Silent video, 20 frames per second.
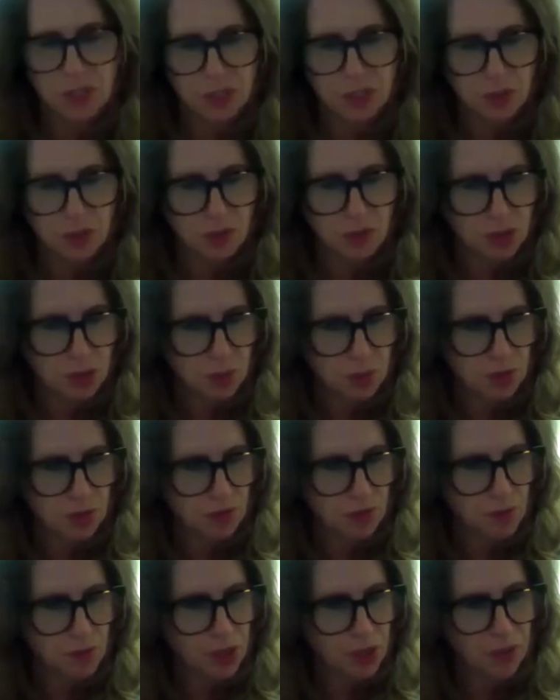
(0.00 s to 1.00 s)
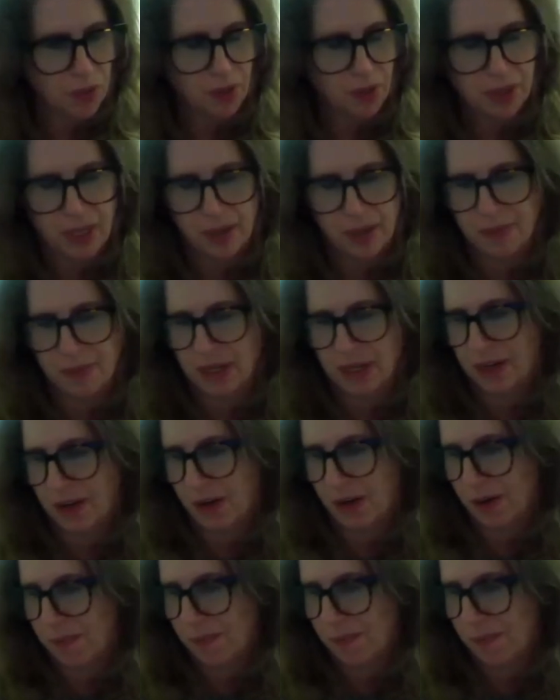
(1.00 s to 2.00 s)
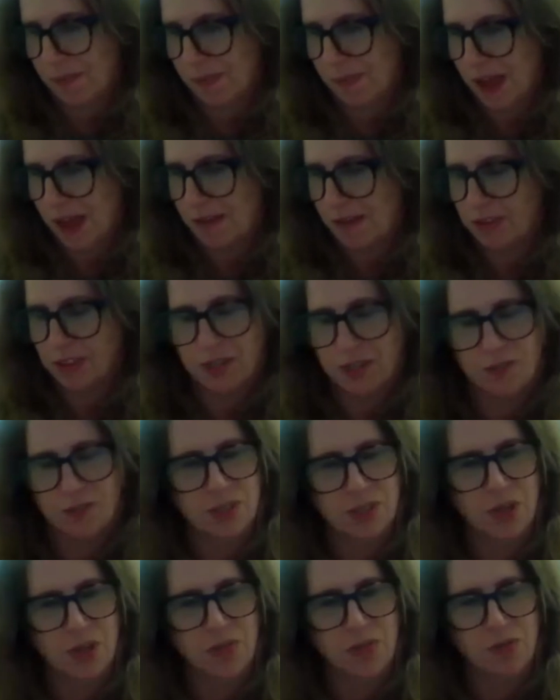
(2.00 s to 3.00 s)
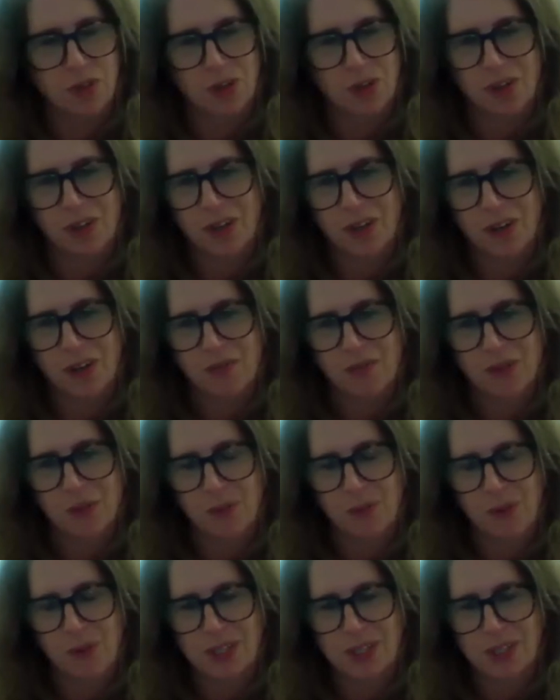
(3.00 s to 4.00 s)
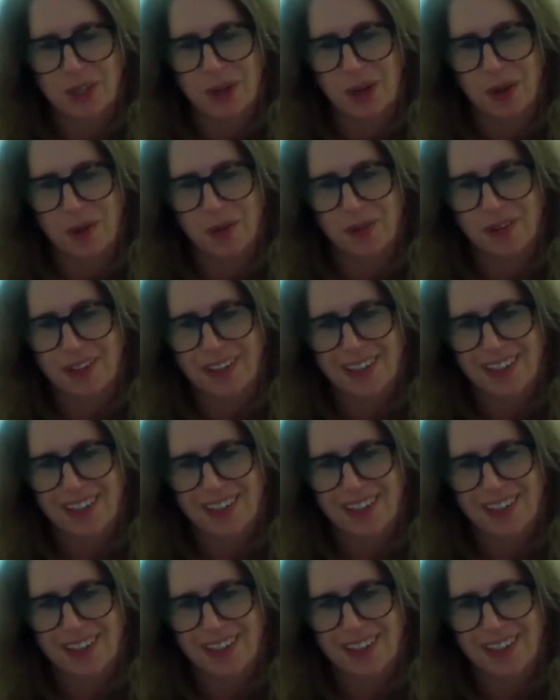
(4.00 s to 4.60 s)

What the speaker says: They do. We're super familiar with them. They Evelyn was over a few weeks ago.